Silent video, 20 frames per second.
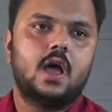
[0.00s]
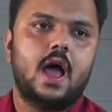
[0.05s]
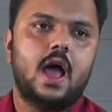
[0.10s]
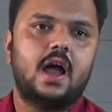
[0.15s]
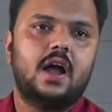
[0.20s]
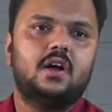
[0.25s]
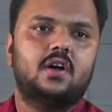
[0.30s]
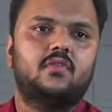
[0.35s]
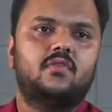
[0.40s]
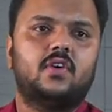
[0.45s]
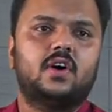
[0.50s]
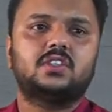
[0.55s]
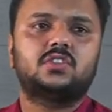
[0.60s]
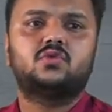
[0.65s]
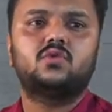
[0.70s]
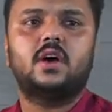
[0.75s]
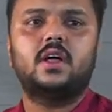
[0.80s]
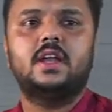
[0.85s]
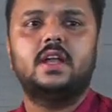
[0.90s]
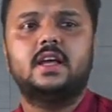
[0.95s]
And
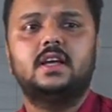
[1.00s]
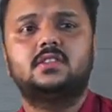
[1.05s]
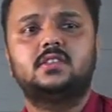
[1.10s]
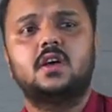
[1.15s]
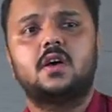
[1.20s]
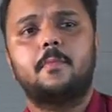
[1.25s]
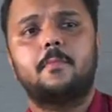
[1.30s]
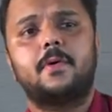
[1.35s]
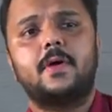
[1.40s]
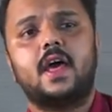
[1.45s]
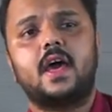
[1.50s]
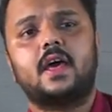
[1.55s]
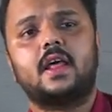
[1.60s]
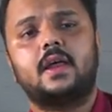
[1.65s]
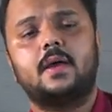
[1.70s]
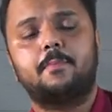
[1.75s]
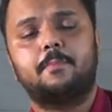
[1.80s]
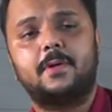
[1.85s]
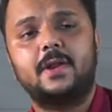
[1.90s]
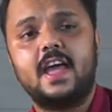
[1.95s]
first one is
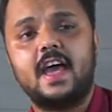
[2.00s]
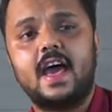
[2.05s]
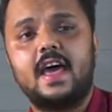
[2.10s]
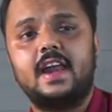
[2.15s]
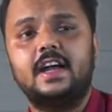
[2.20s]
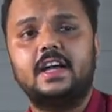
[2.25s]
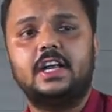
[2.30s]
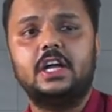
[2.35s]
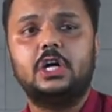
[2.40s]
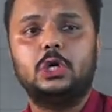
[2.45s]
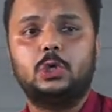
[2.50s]
priority